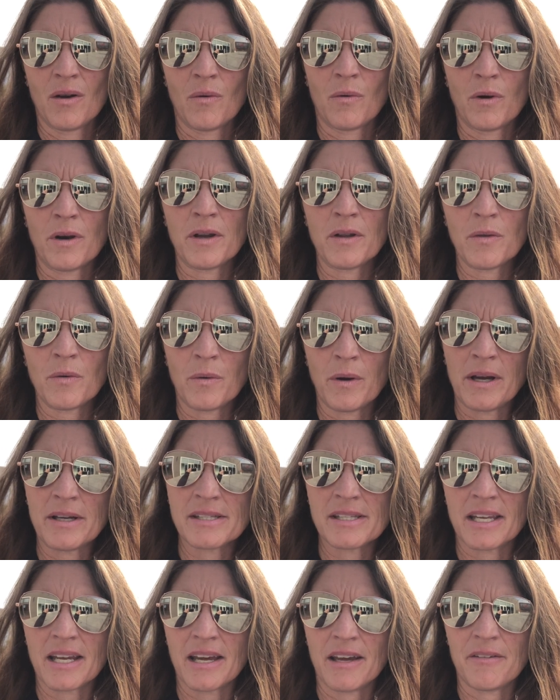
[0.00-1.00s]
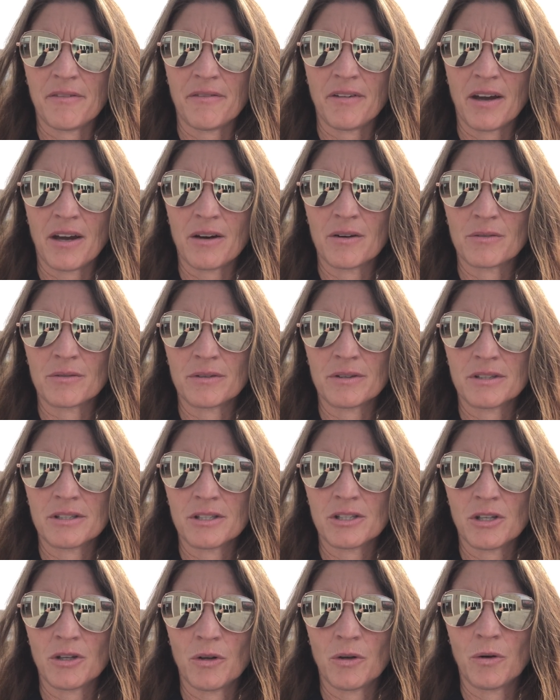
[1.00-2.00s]
One of the ways that I have found
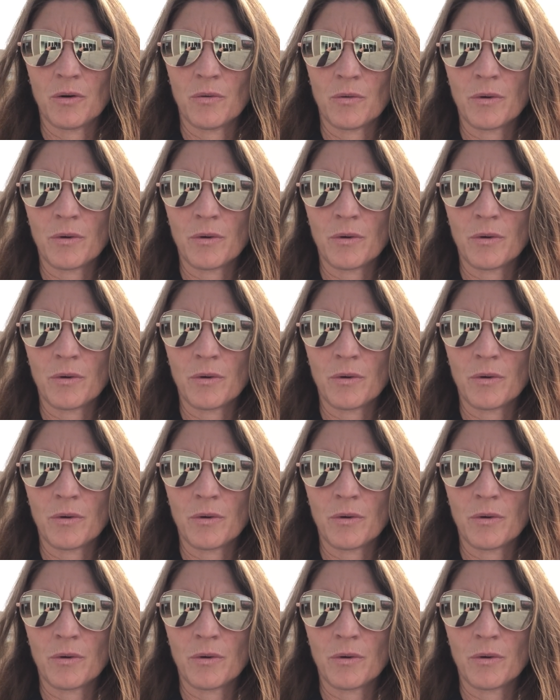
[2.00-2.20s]
to